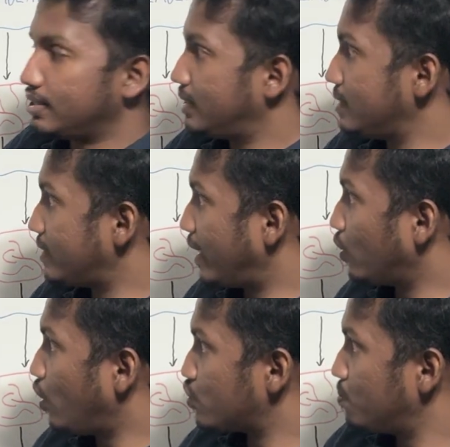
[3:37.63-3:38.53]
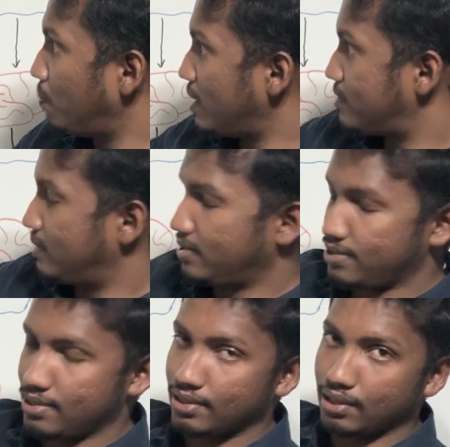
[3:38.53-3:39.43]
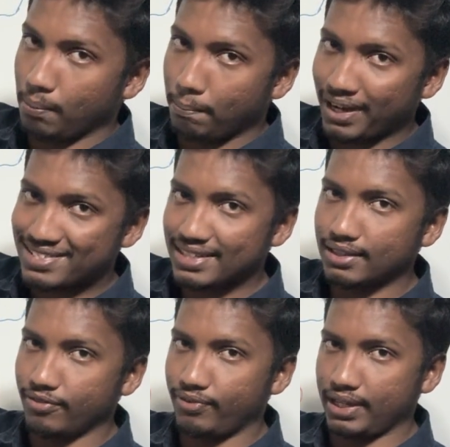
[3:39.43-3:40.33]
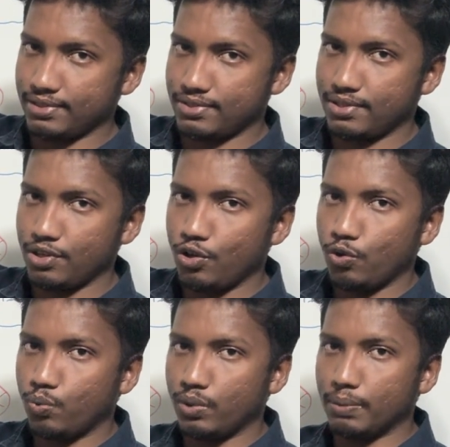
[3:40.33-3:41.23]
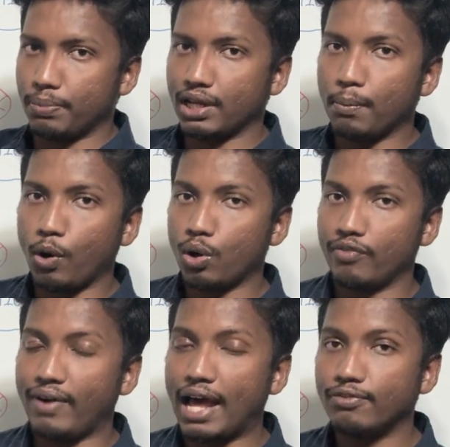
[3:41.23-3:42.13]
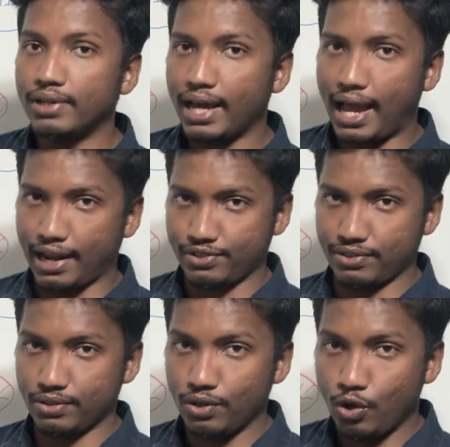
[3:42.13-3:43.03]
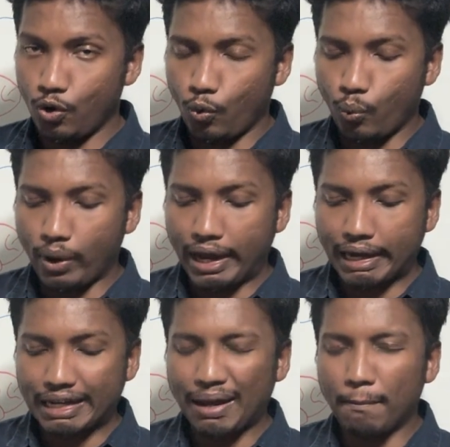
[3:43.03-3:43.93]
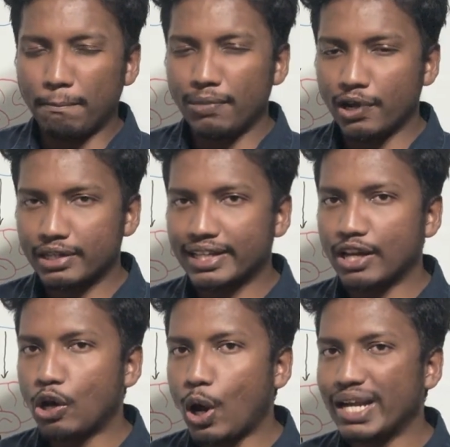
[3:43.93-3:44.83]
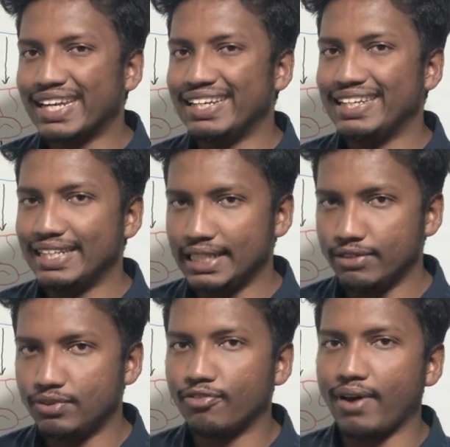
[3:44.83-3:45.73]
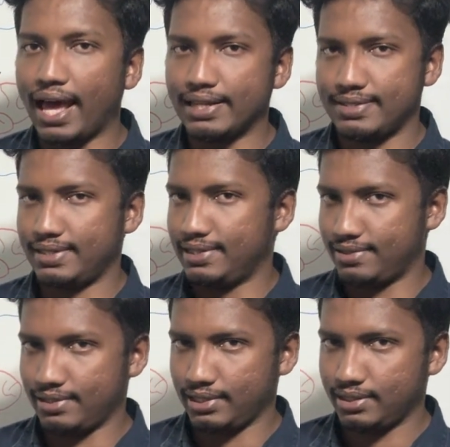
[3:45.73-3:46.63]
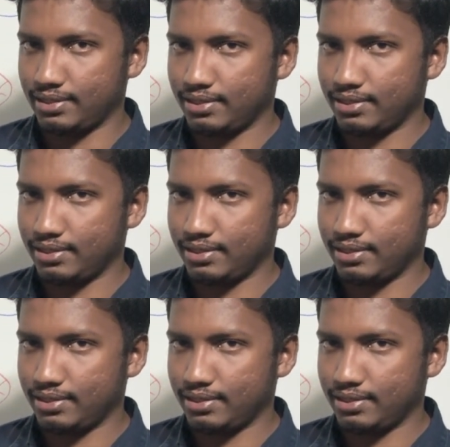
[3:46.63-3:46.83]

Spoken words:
These engorged muscles compressing the veins will bring about a valvular action where blood cannot leave the phallus easily.